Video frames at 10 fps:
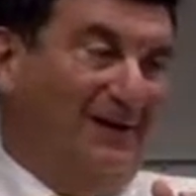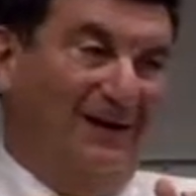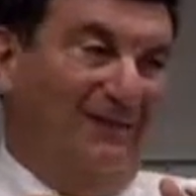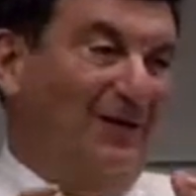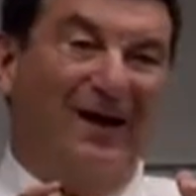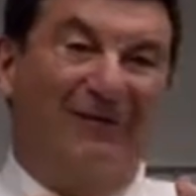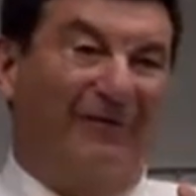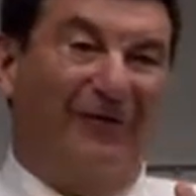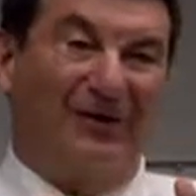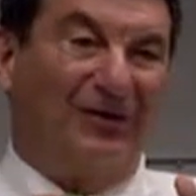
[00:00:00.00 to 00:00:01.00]
If you're not having
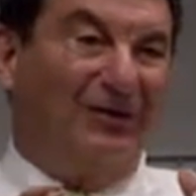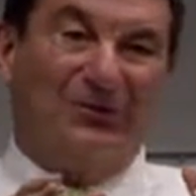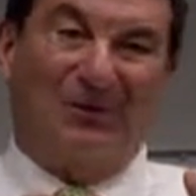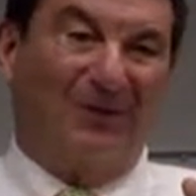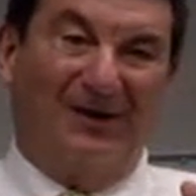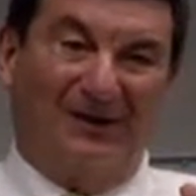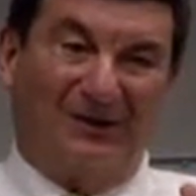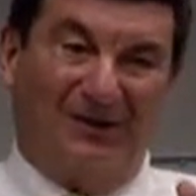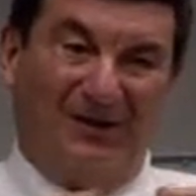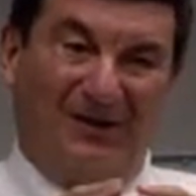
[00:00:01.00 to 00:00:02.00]
fun, go do something
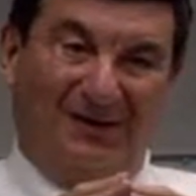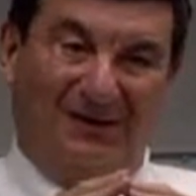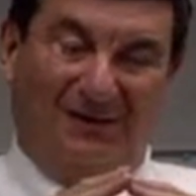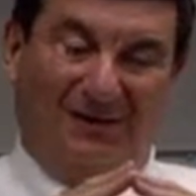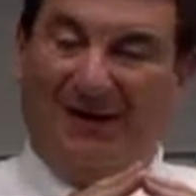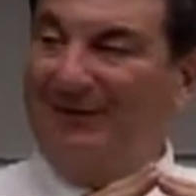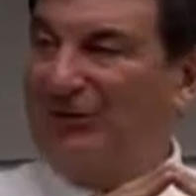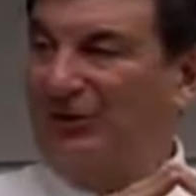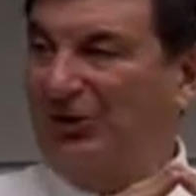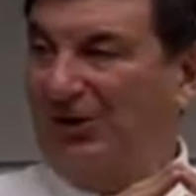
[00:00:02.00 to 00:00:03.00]
else you know, life's
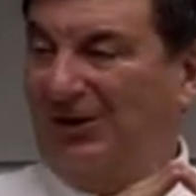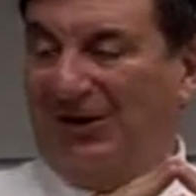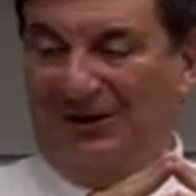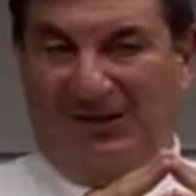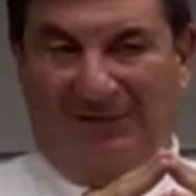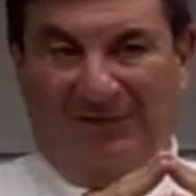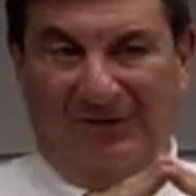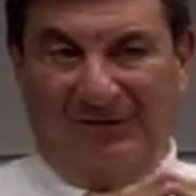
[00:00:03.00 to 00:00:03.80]
too short not to have fun.